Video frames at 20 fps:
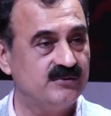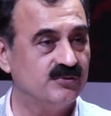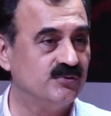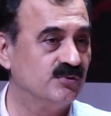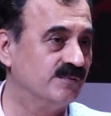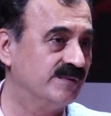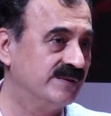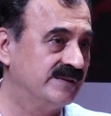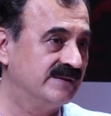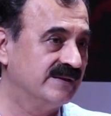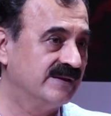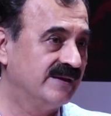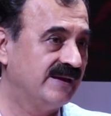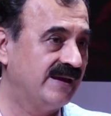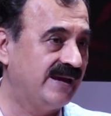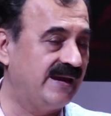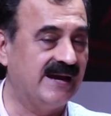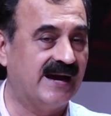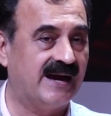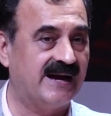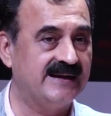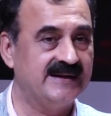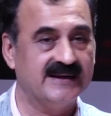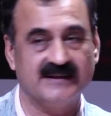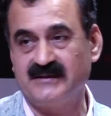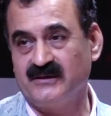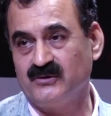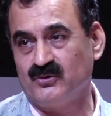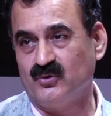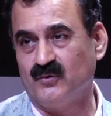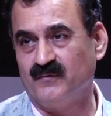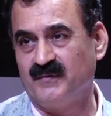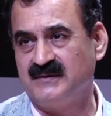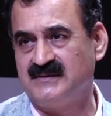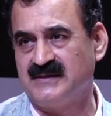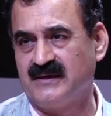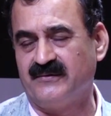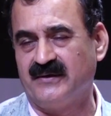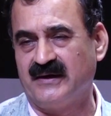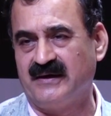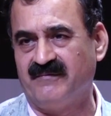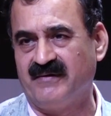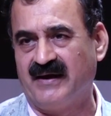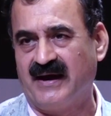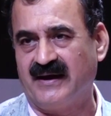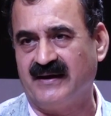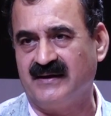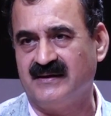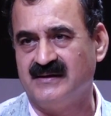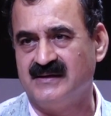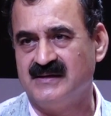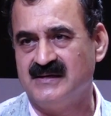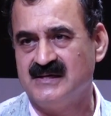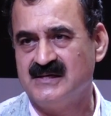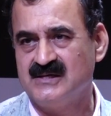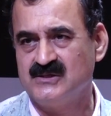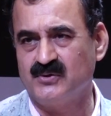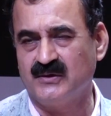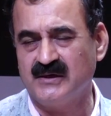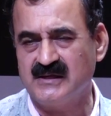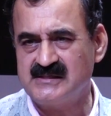nothing to do with AI, nothing to do with generative AI.